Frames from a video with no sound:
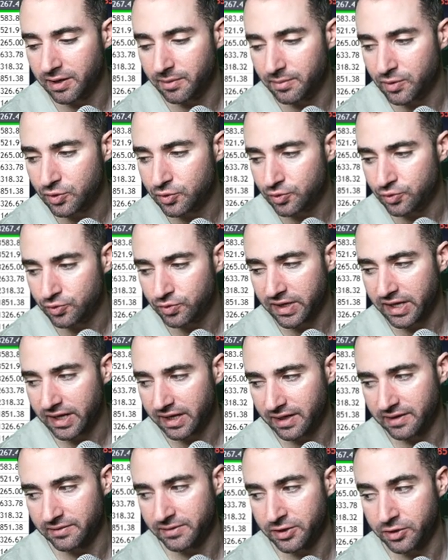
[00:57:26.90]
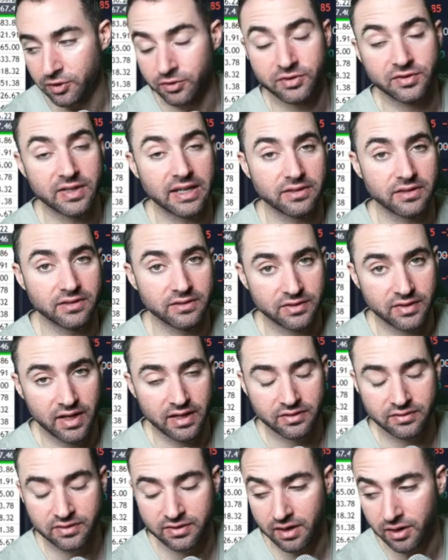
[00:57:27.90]
who can, you know, set
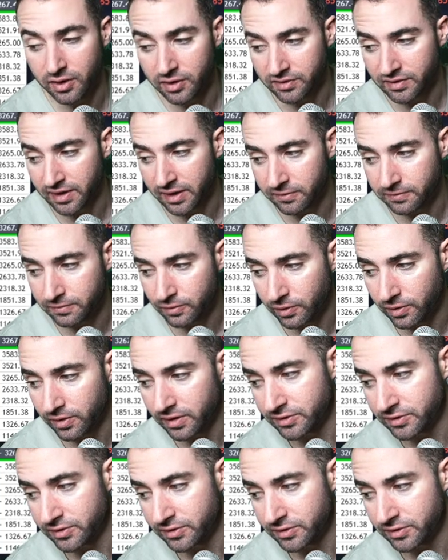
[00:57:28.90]
a floor.